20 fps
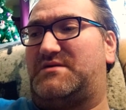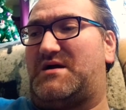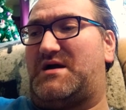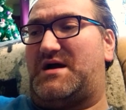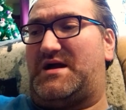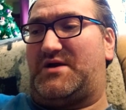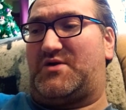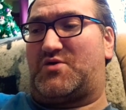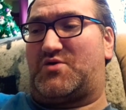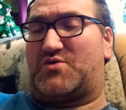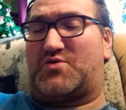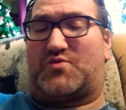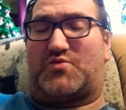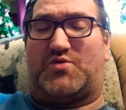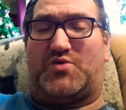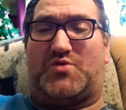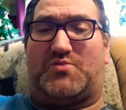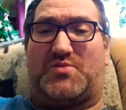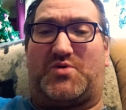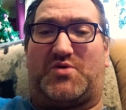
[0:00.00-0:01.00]
a
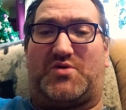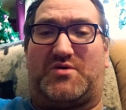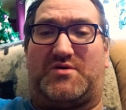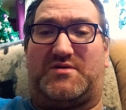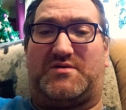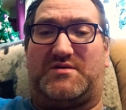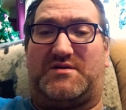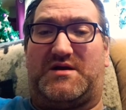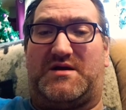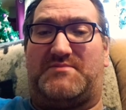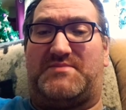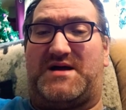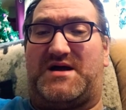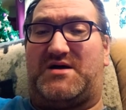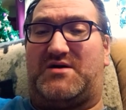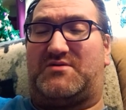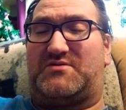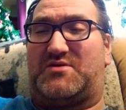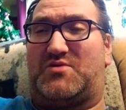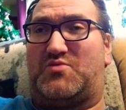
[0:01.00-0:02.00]
rumor
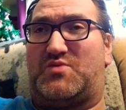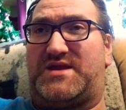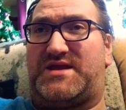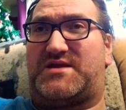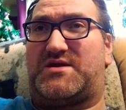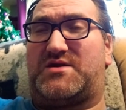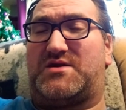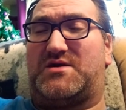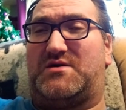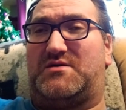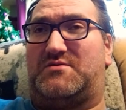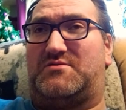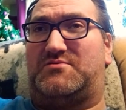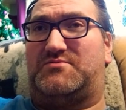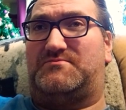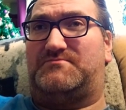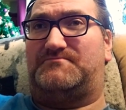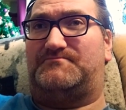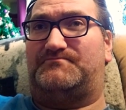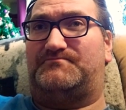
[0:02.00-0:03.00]
about a week ago
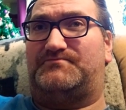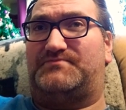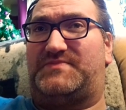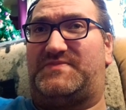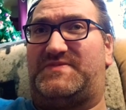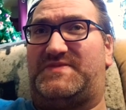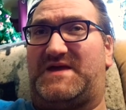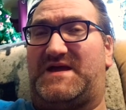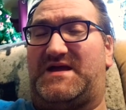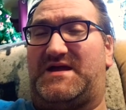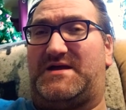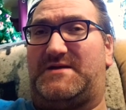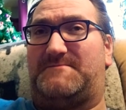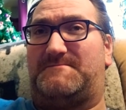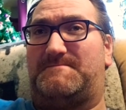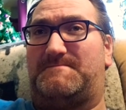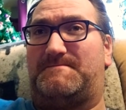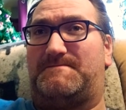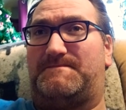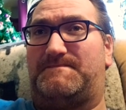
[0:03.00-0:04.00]
that
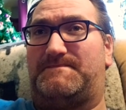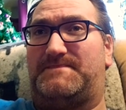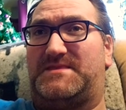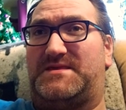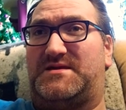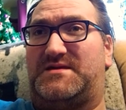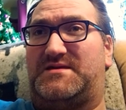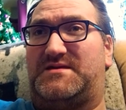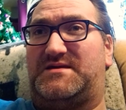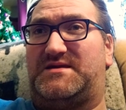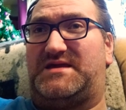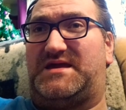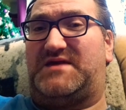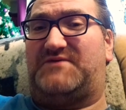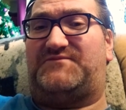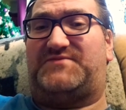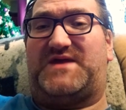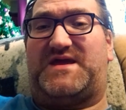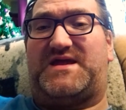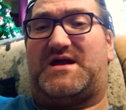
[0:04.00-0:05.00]

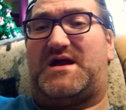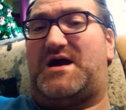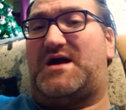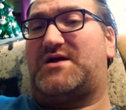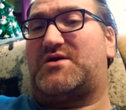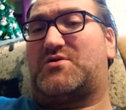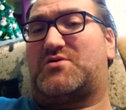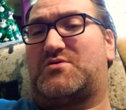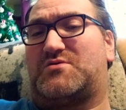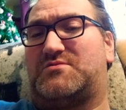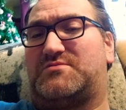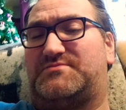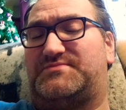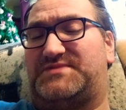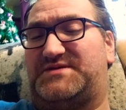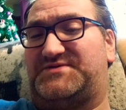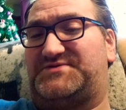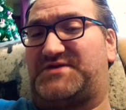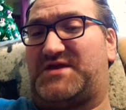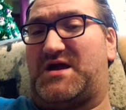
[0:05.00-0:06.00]
if they hire
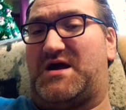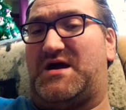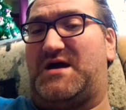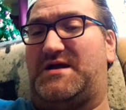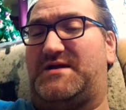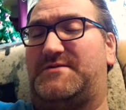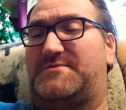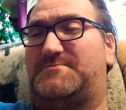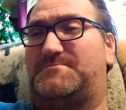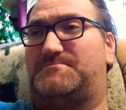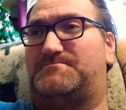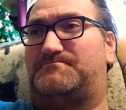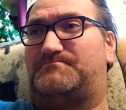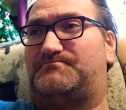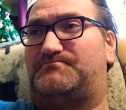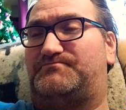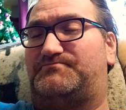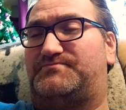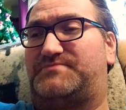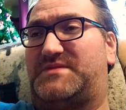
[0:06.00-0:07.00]
this guy,
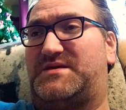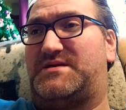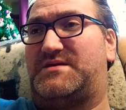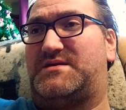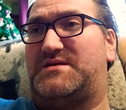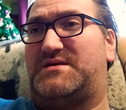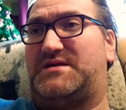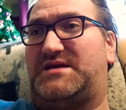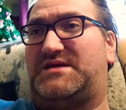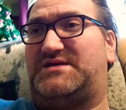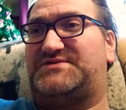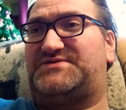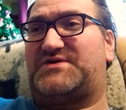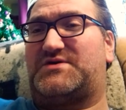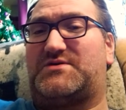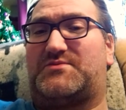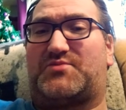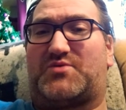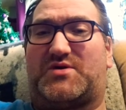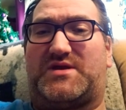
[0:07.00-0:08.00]
he's
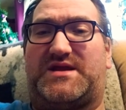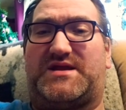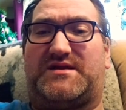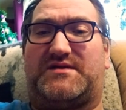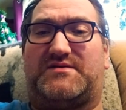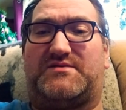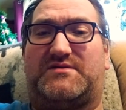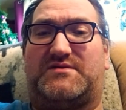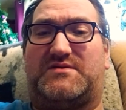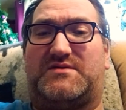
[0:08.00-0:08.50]
going to bring